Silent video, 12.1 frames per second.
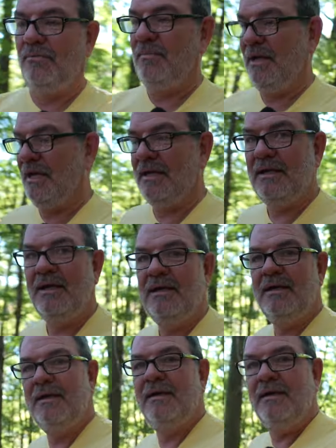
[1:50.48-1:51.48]
being
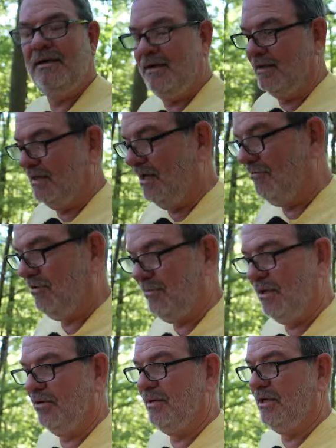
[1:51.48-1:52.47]
11
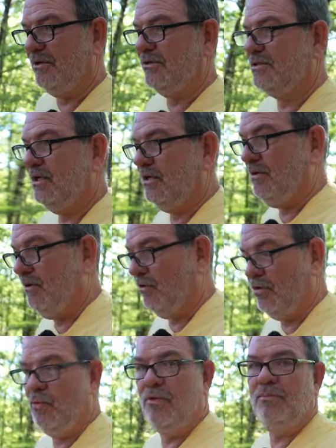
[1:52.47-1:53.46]
millimeters on
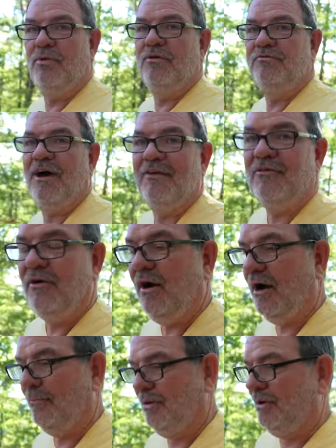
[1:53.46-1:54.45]
a 1.5
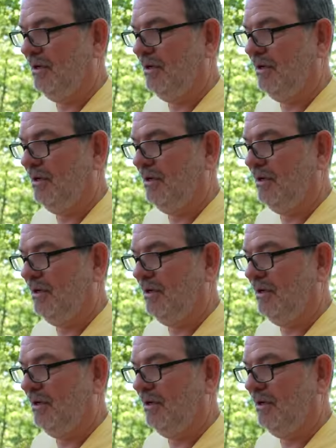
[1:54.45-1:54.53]
crop,